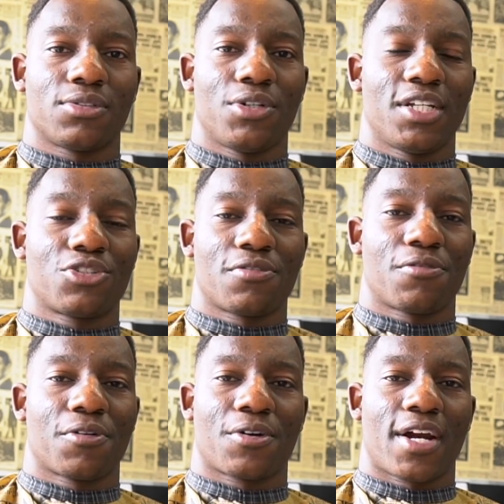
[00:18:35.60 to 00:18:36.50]
You literally have
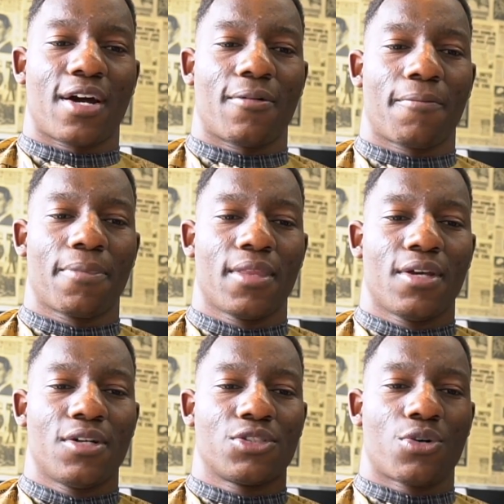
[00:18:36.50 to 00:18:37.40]
to figure it out.
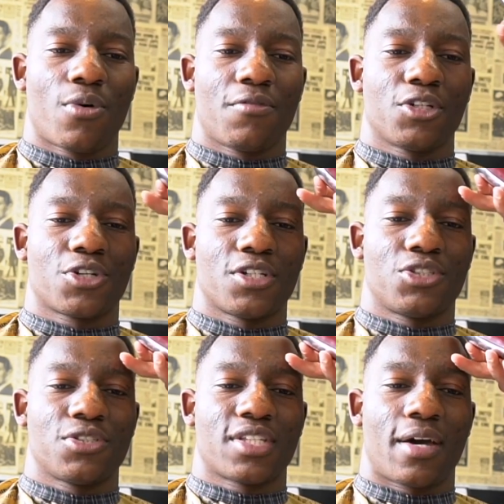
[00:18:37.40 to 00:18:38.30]
So whether you're trying
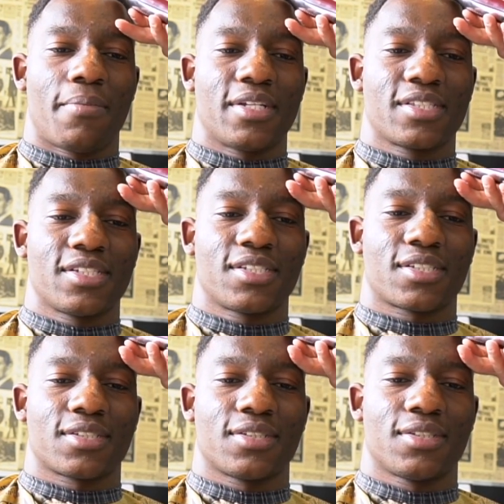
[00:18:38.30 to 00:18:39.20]
to start a business,
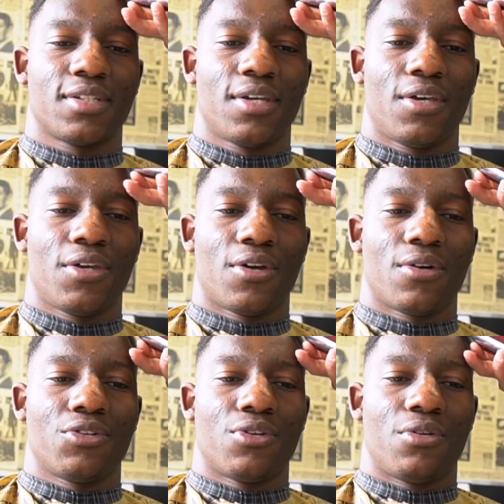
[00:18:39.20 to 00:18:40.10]
you know,
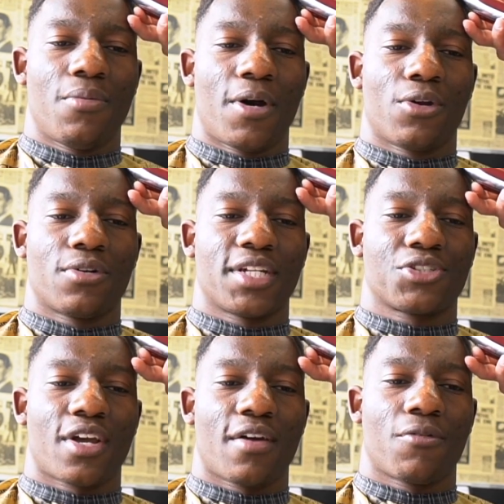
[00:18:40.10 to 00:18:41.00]
you might not
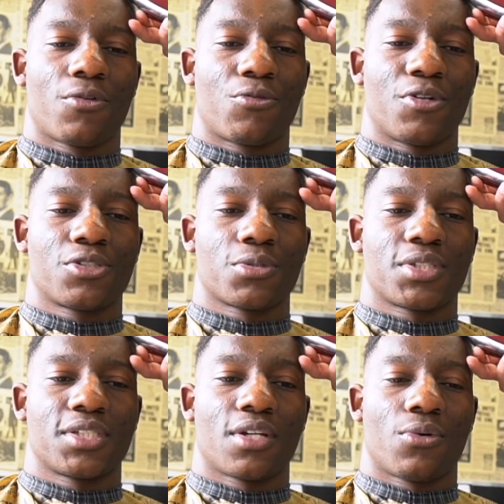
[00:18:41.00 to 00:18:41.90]
necessarily have all the
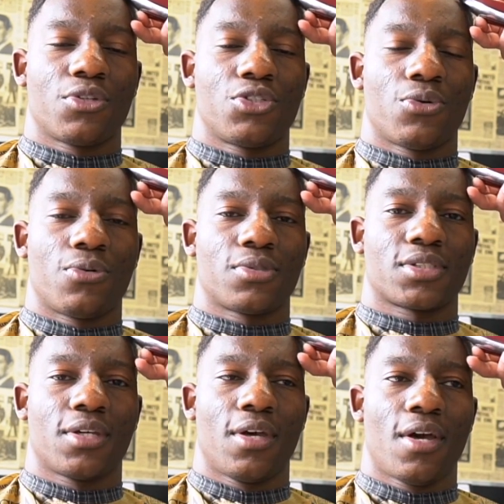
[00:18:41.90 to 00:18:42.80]
resources and all the tools,
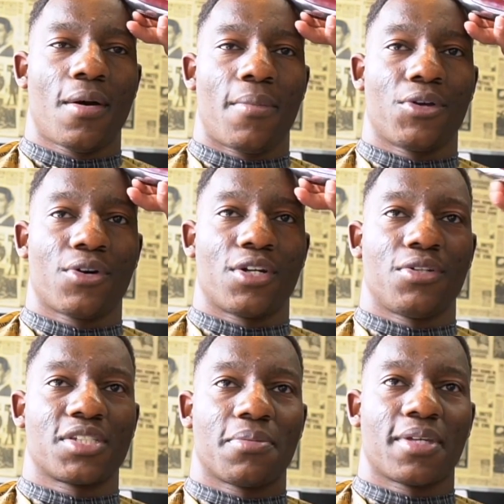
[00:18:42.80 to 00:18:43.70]
but you got to
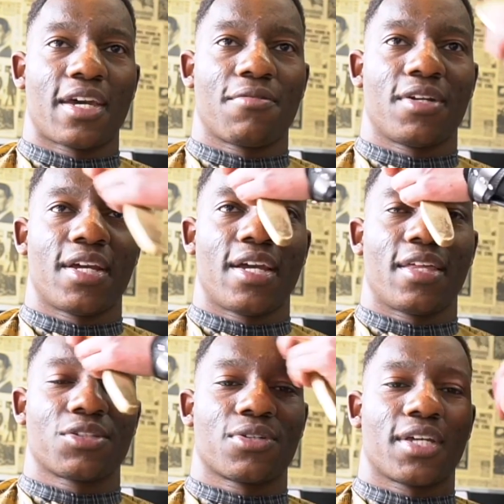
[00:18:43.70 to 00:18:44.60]
do something every day
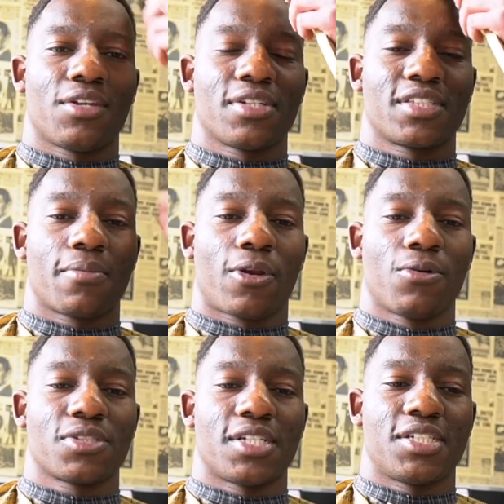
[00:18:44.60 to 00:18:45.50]
that's going to get you a step
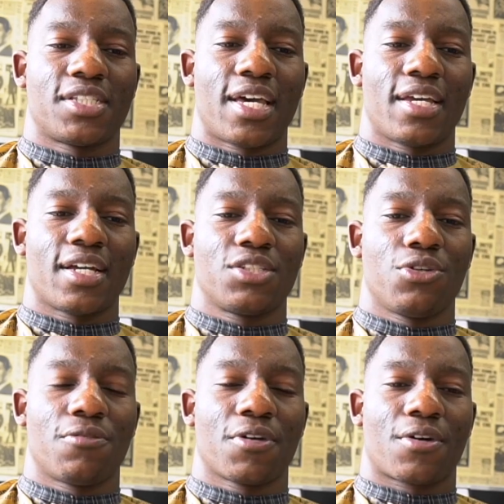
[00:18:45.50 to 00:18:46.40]
closer each day until
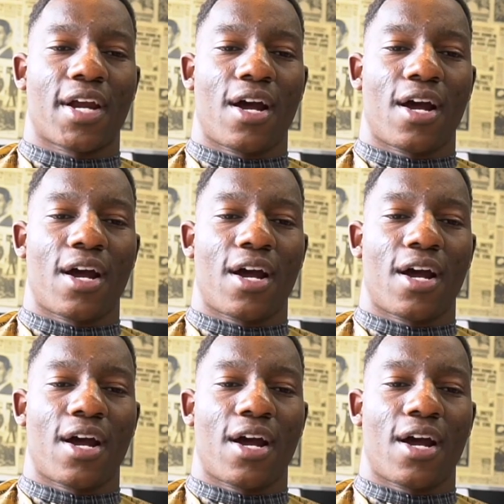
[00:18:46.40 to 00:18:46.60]
you figure it